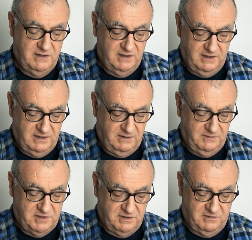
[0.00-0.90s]

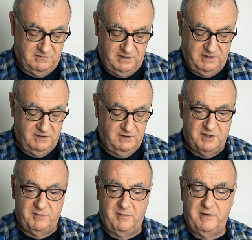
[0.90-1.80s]
which are a
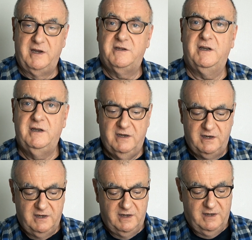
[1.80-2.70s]
100mm
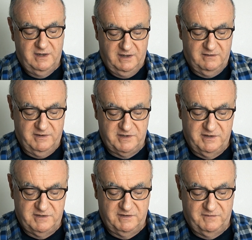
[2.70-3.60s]

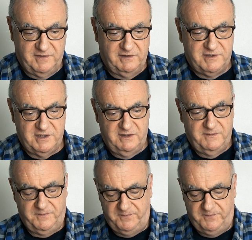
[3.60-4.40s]
graduated filter.